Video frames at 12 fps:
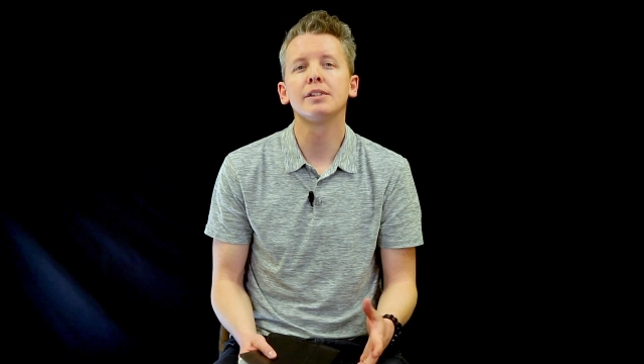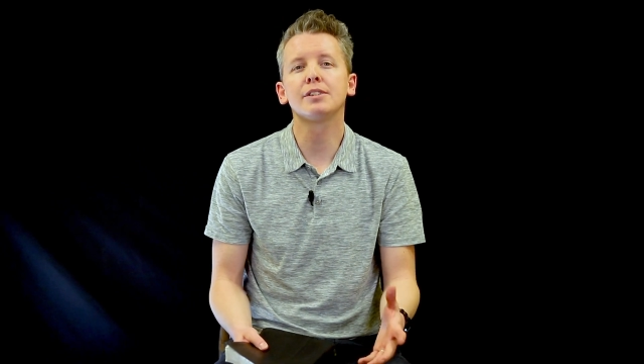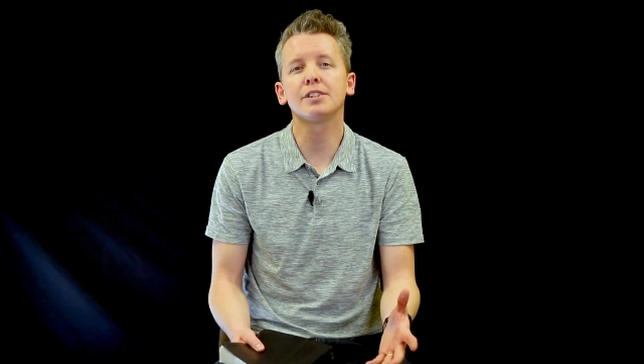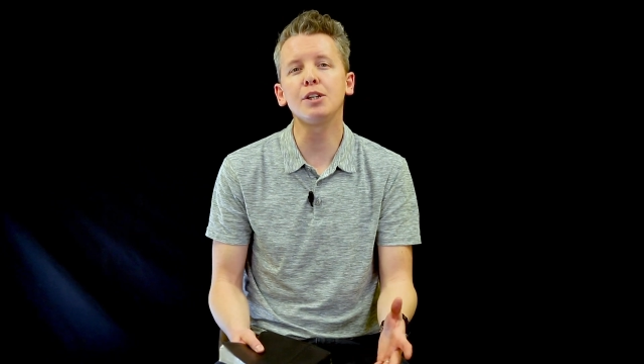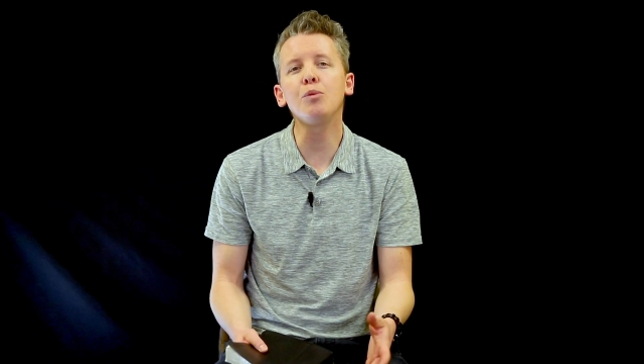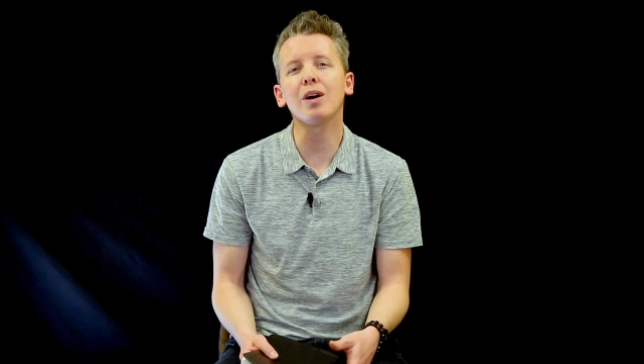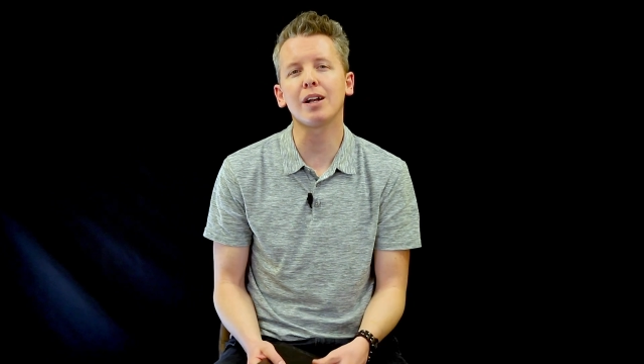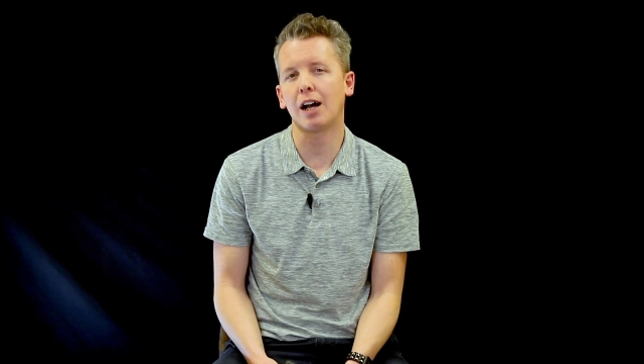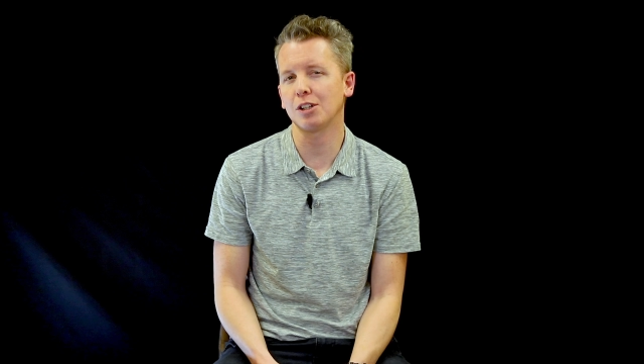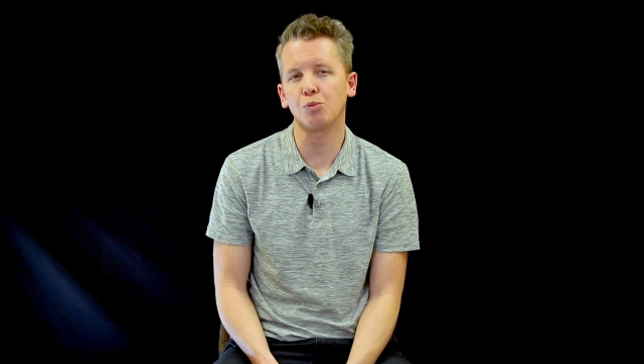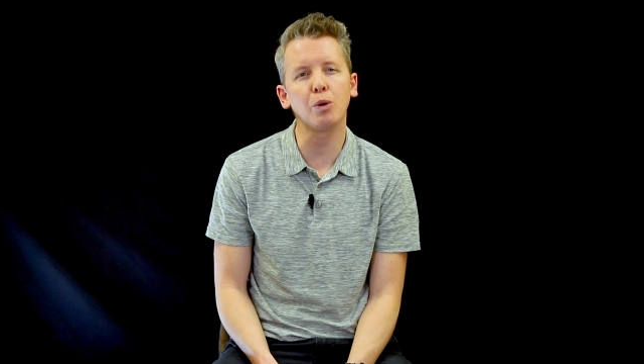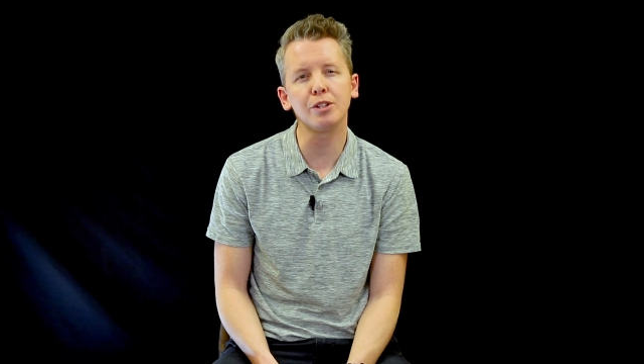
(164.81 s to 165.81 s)
See what
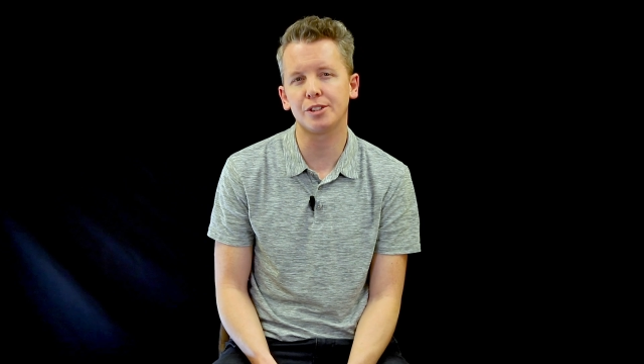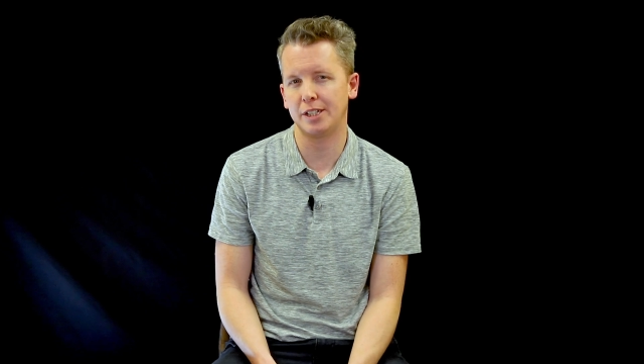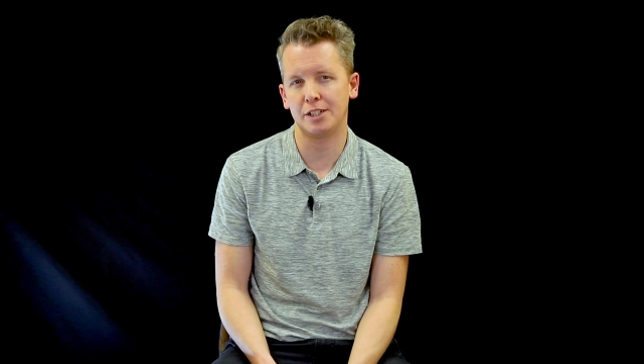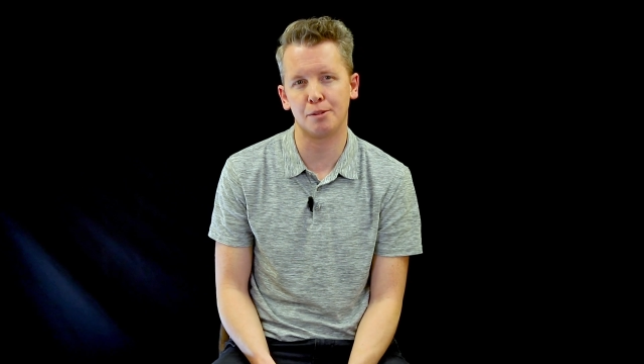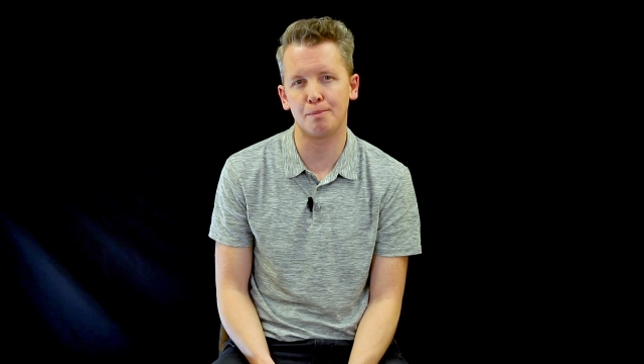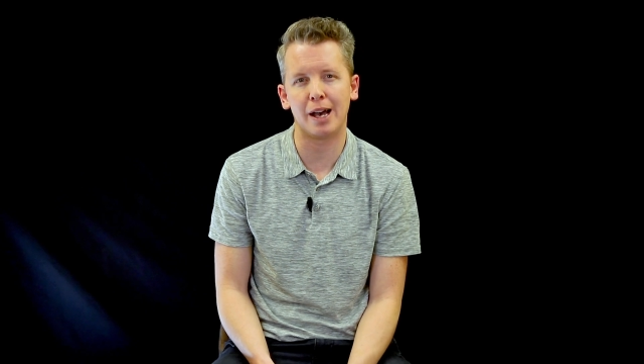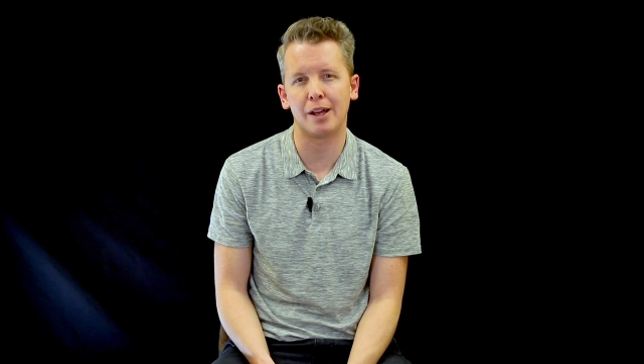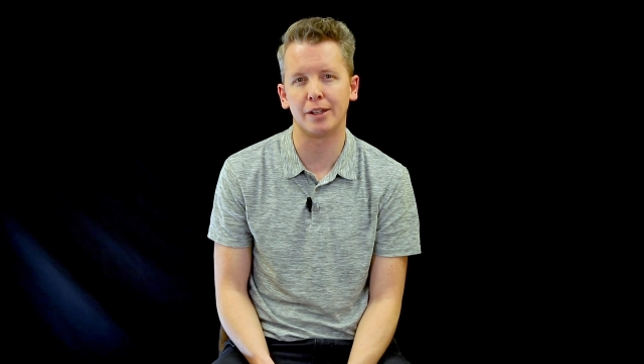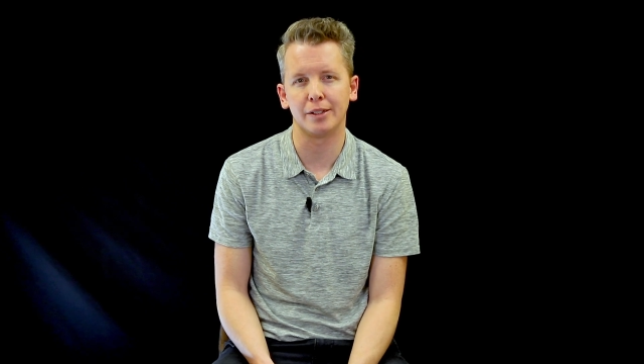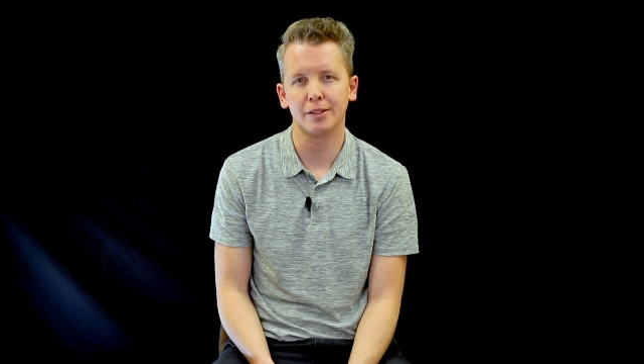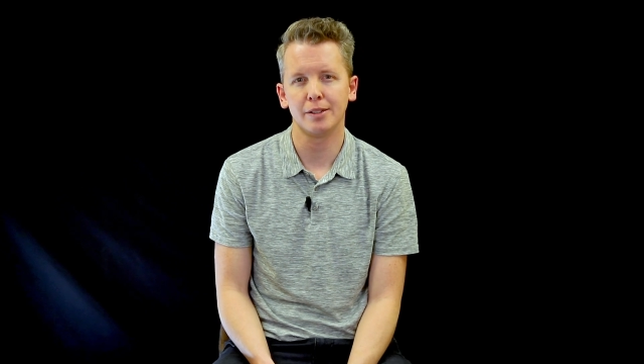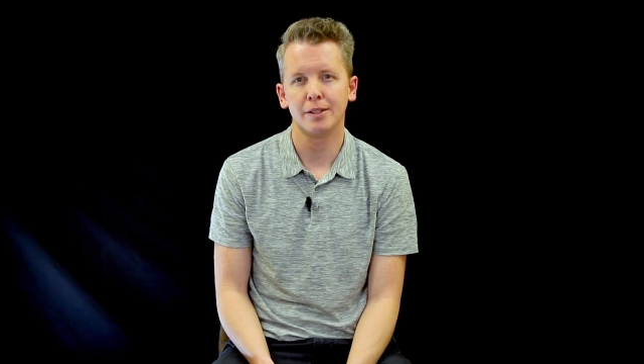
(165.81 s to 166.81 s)
God's Word says about it.